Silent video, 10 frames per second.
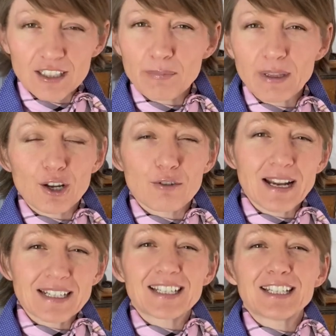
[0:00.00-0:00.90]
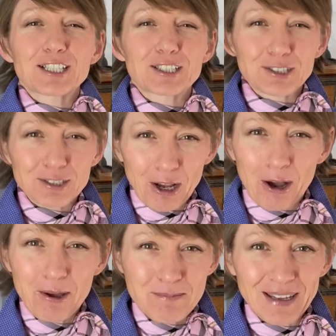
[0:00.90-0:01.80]
I've been corrected
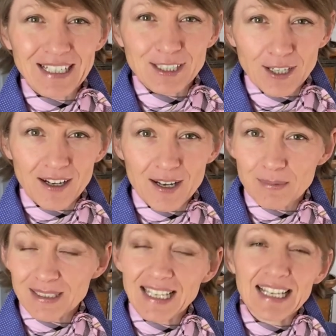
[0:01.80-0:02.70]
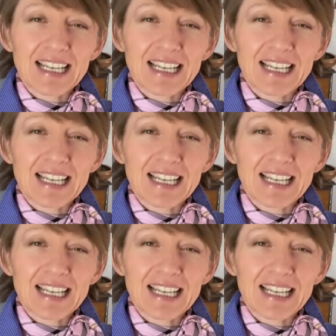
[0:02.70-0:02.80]
so many times.